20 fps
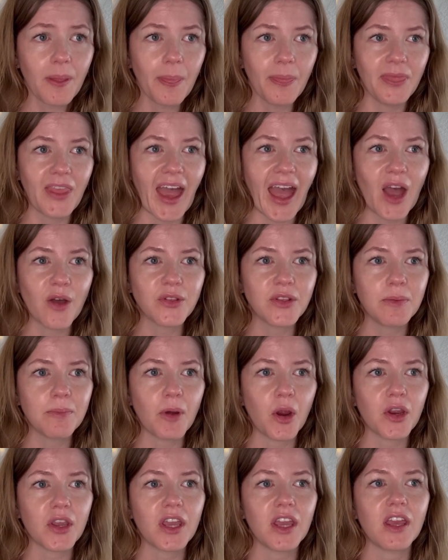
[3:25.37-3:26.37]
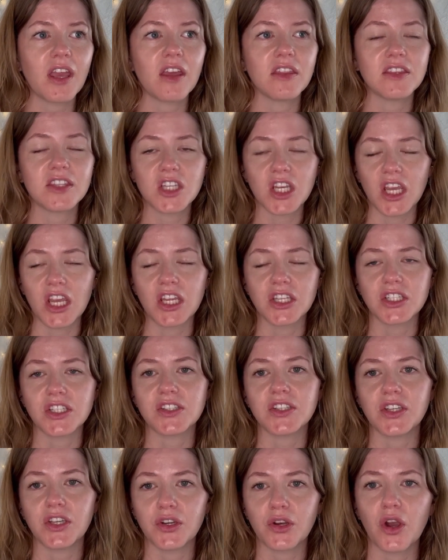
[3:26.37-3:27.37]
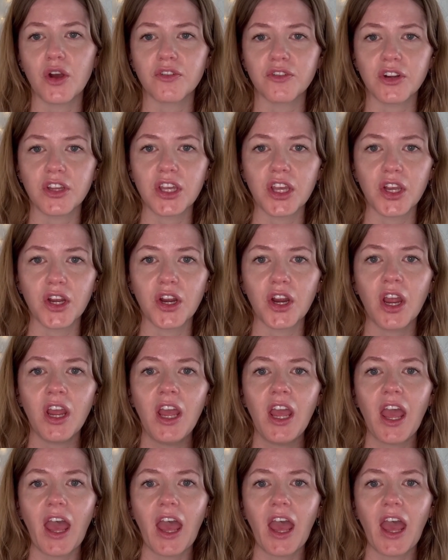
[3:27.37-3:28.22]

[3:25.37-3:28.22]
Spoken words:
The housing market changes year over year